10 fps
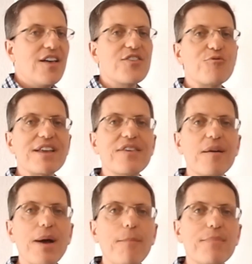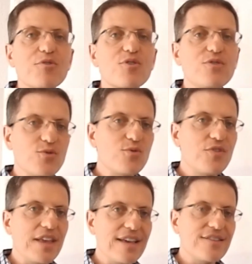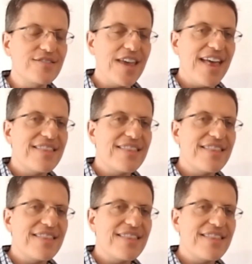The great thing about Miracle Noodle is